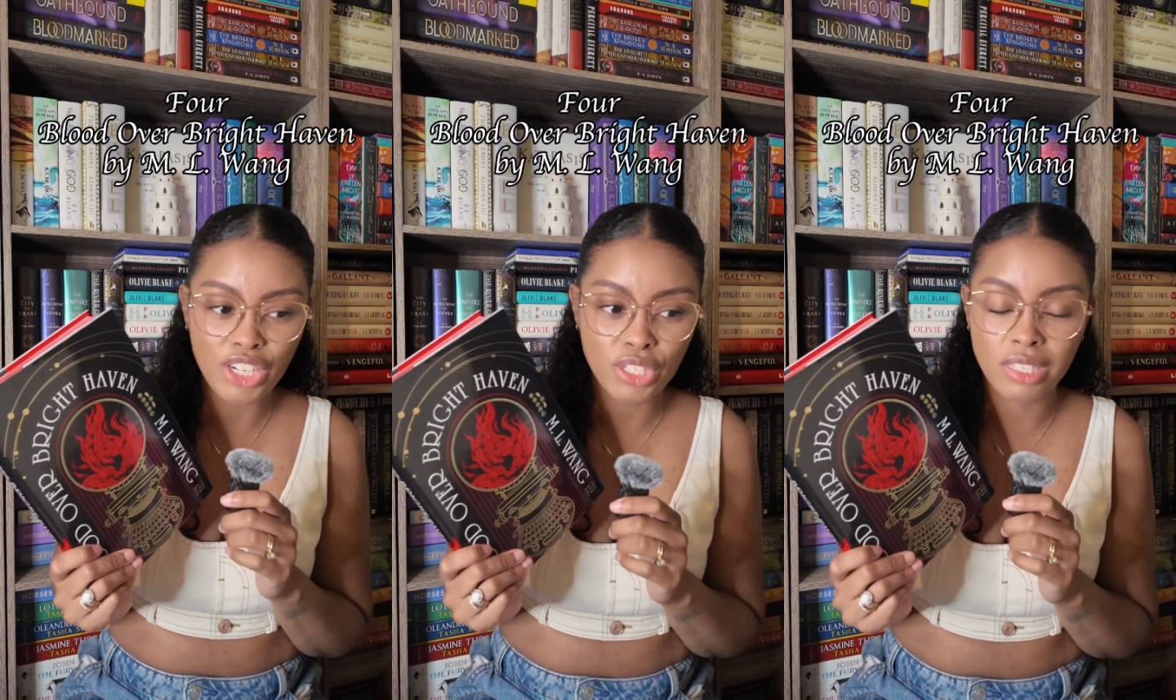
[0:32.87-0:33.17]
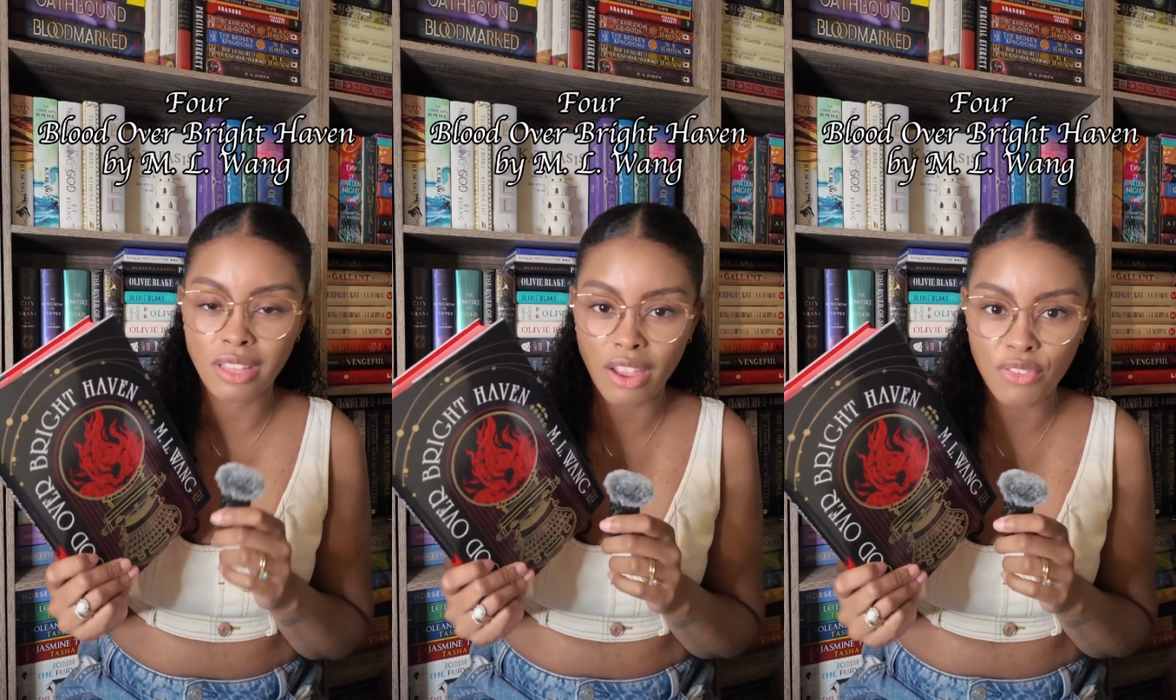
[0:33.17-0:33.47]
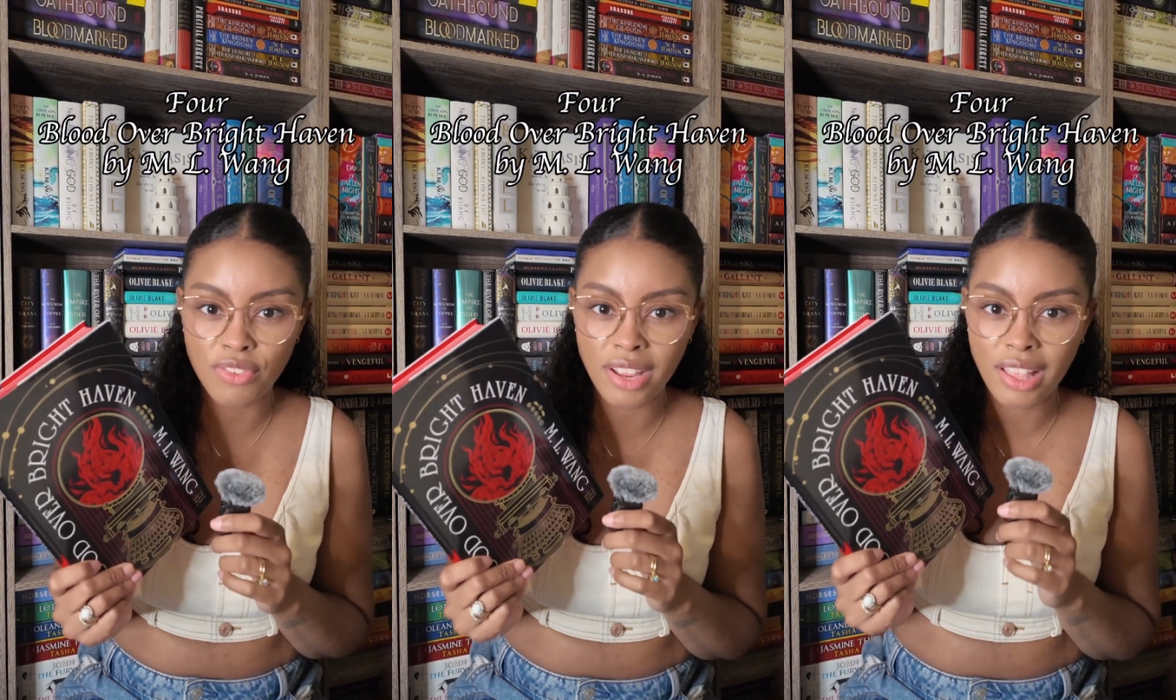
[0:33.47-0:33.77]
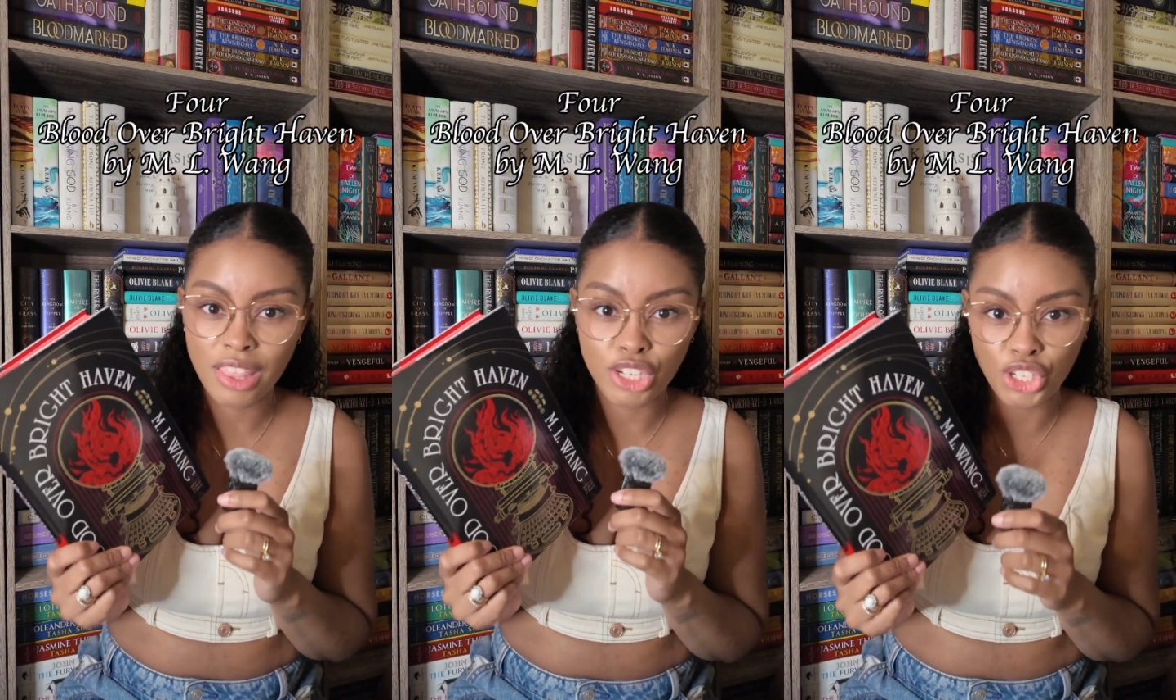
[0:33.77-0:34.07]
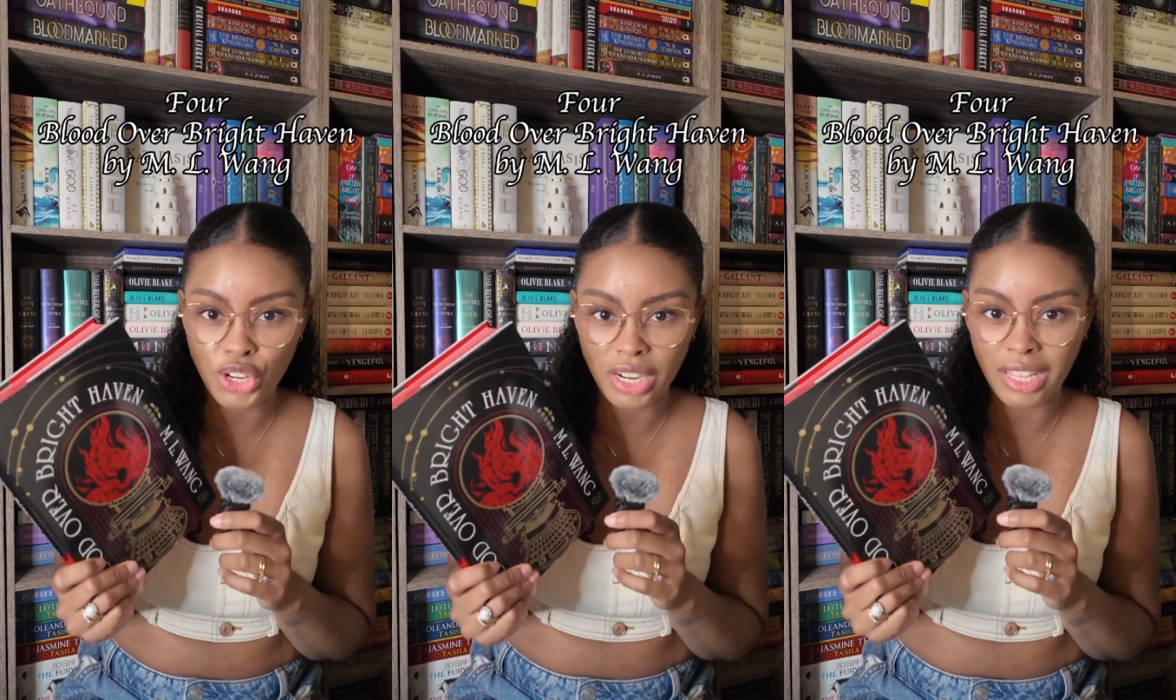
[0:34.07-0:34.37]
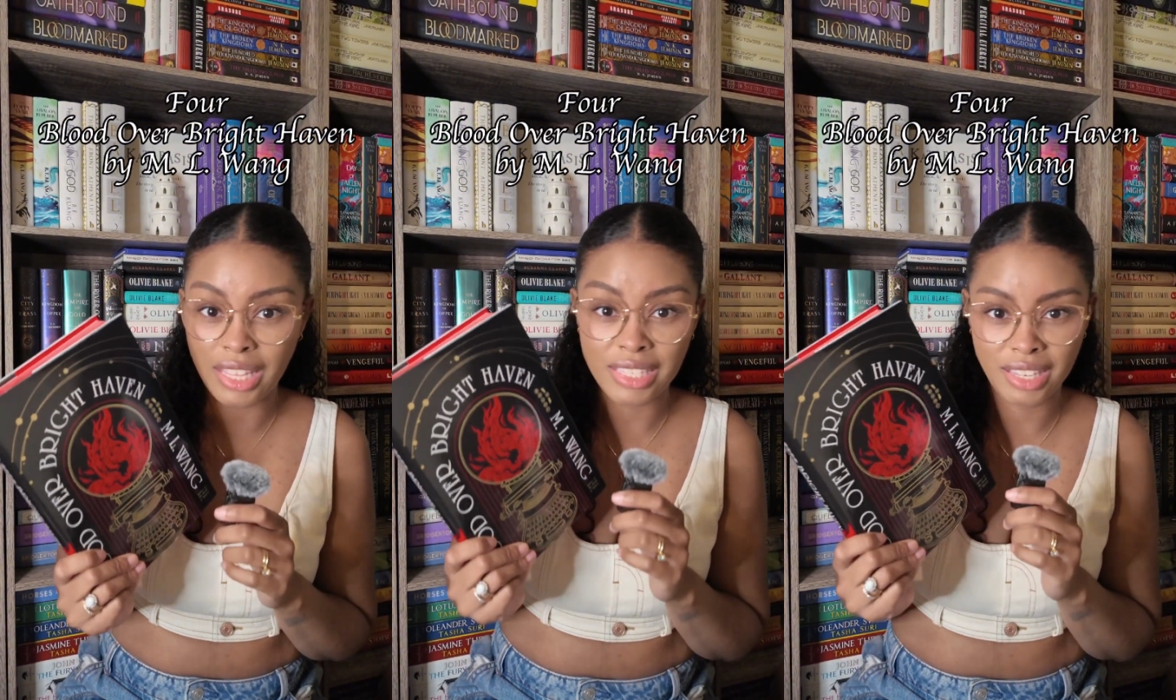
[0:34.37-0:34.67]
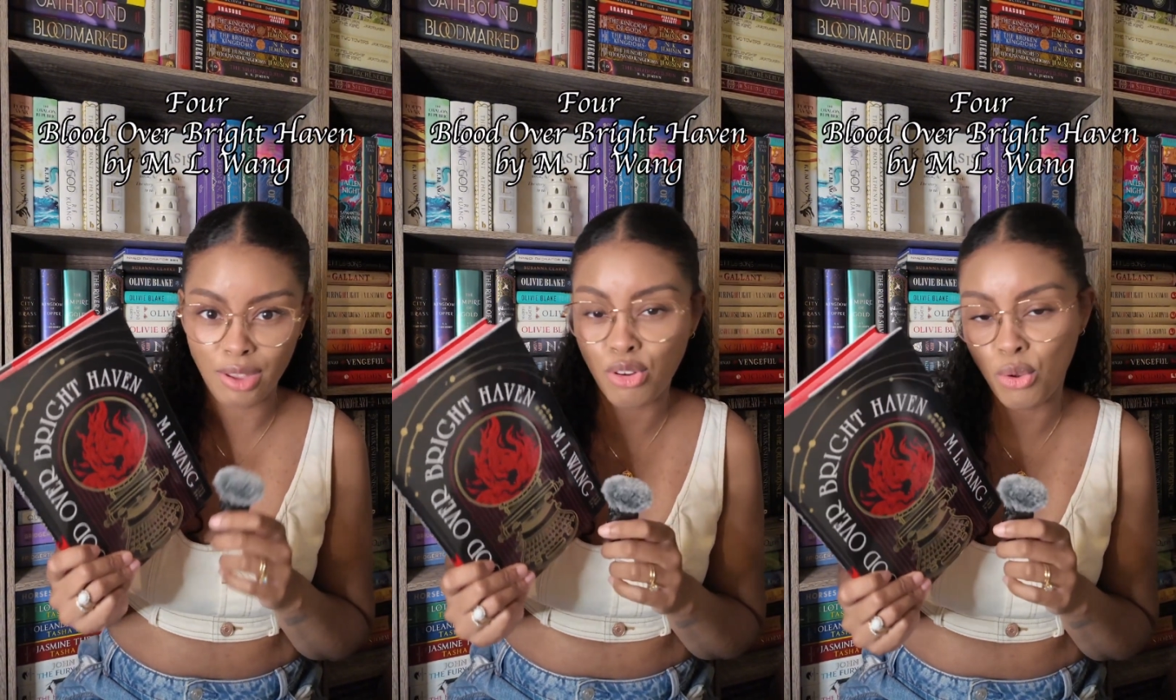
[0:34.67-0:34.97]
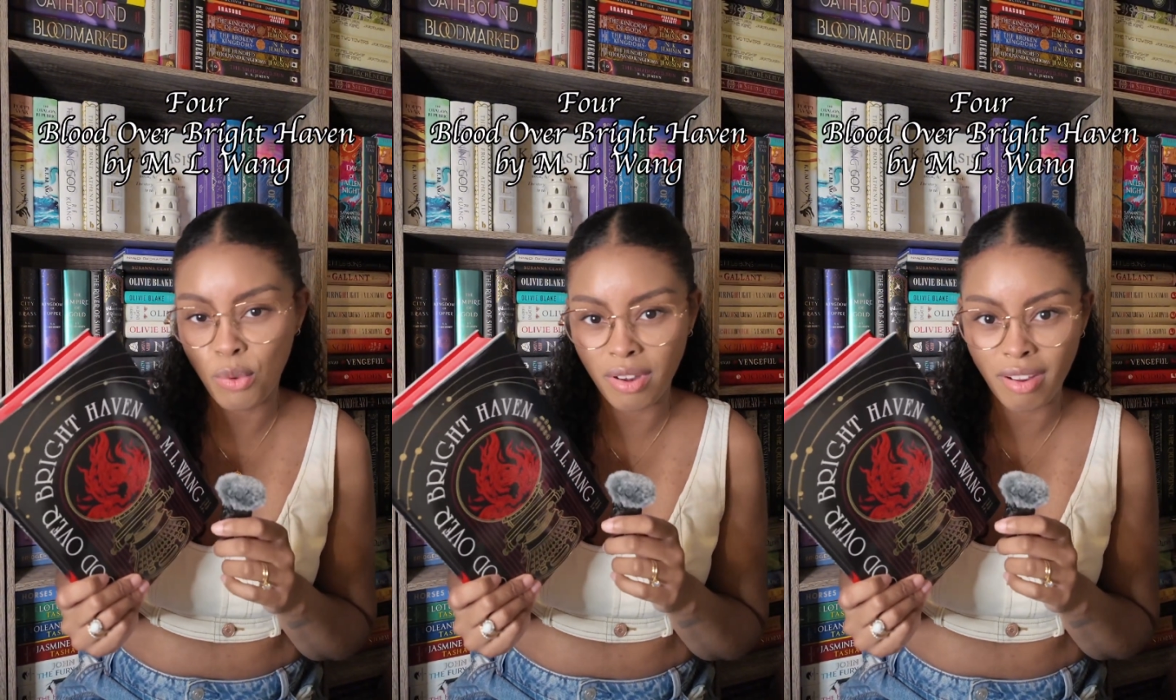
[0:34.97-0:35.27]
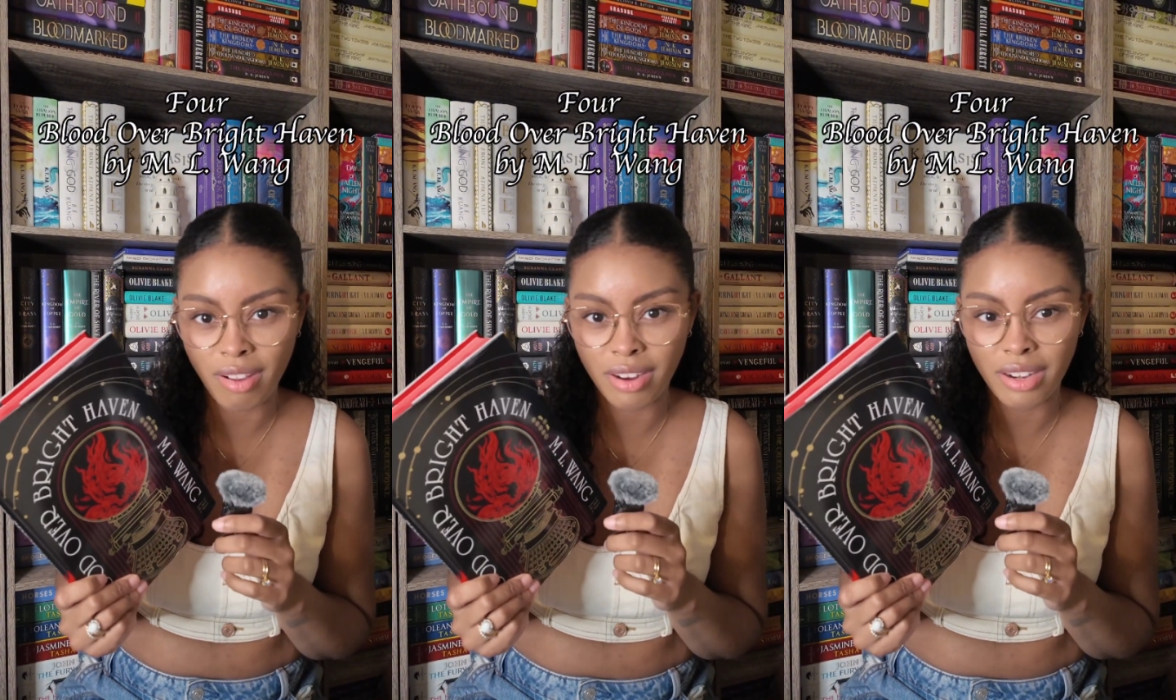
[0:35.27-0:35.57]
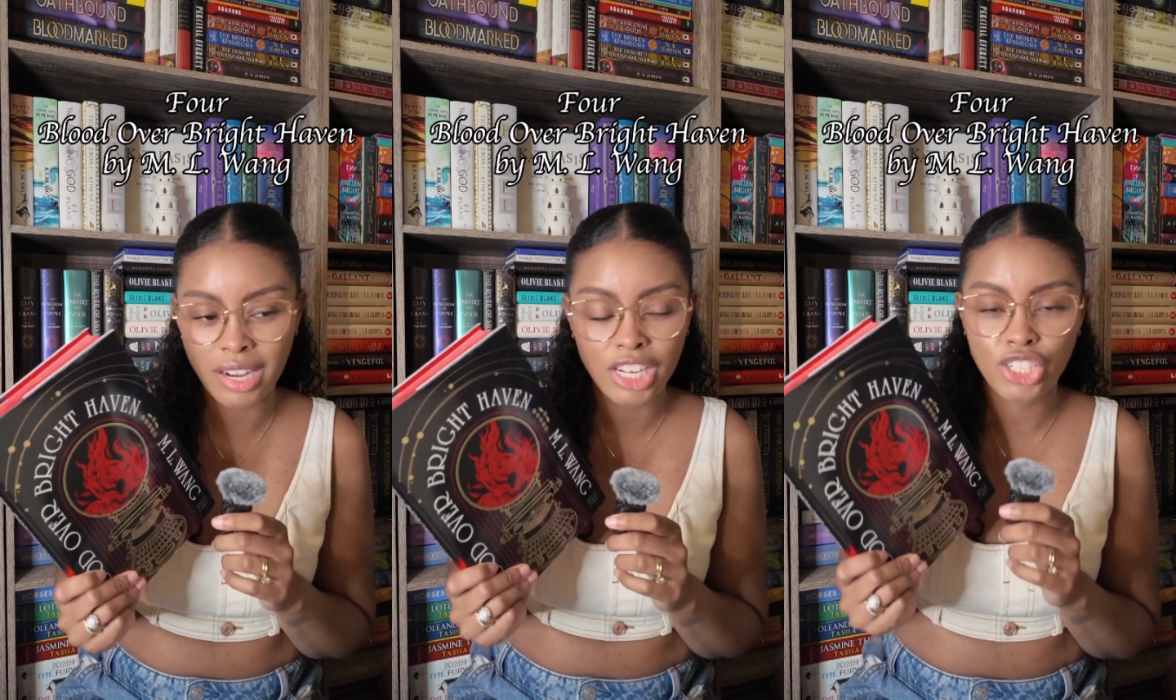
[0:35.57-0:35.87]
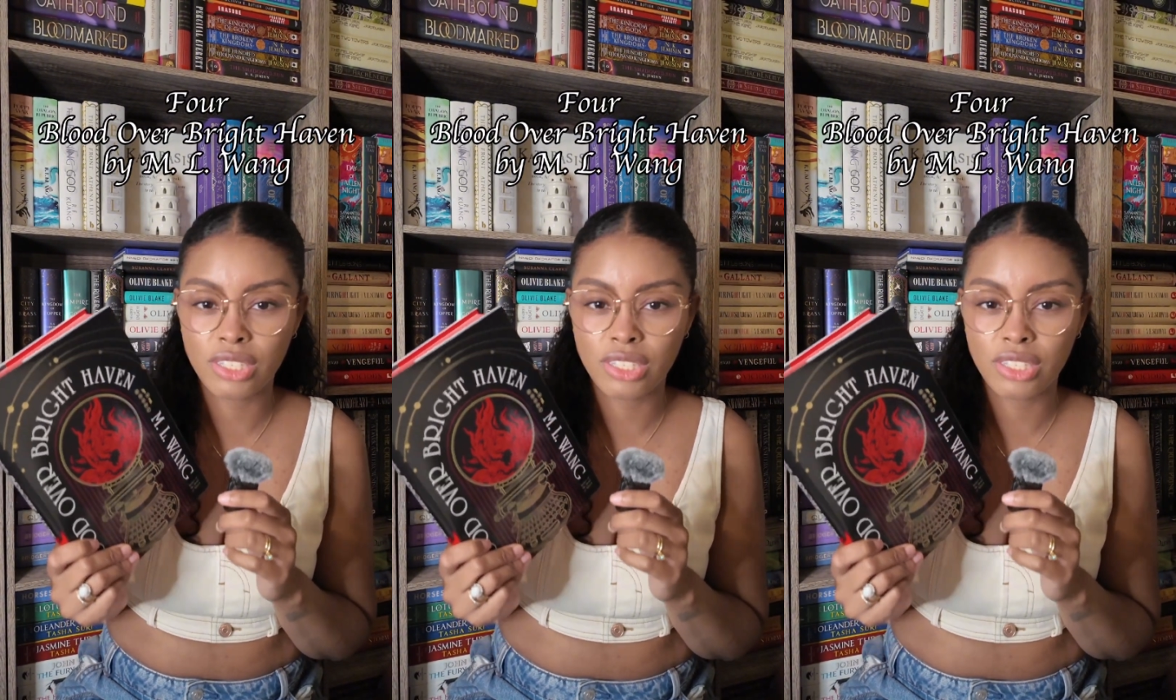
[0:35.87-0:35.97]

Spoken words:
I just loved the journey that Sayona went on.